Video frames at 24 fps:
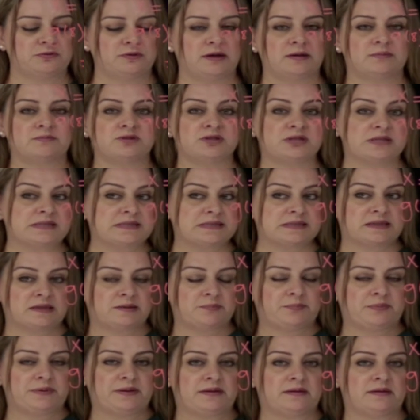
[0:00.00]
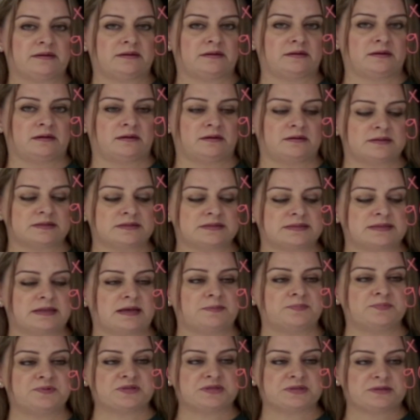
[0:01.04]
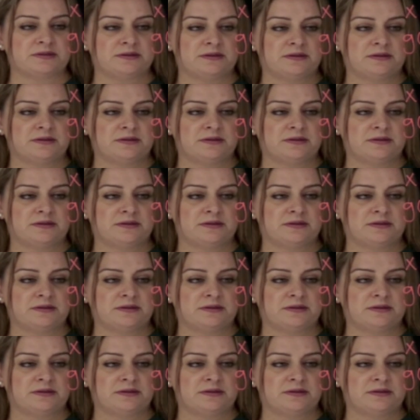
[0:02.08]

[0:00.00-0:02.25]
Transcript: I'm just skipping steps,